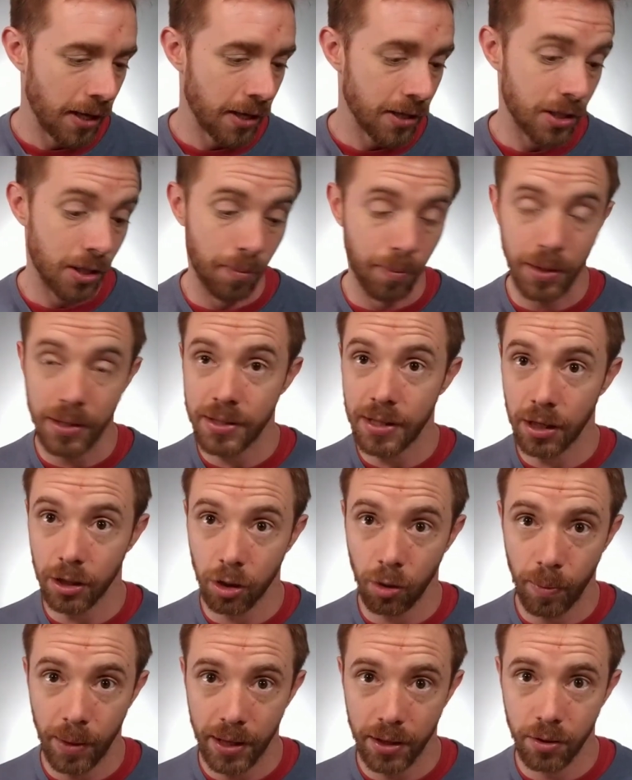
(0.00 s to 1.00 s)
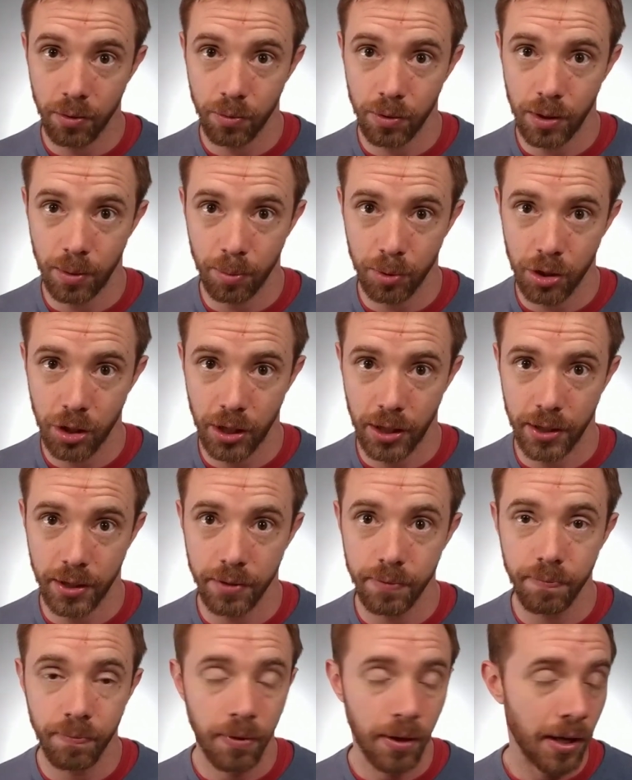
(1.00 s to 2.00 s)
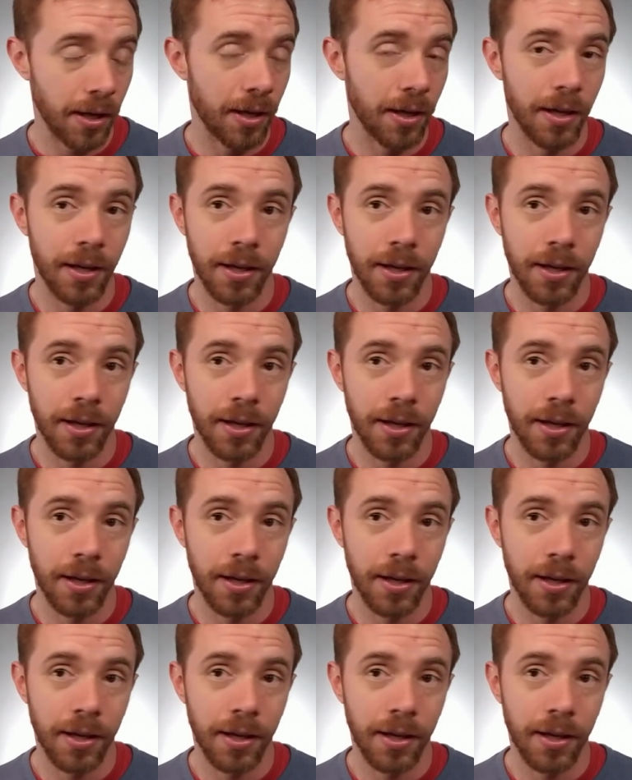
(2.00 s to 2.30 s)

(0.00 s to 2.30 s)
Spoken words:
Somebody's got to go back through and double check it.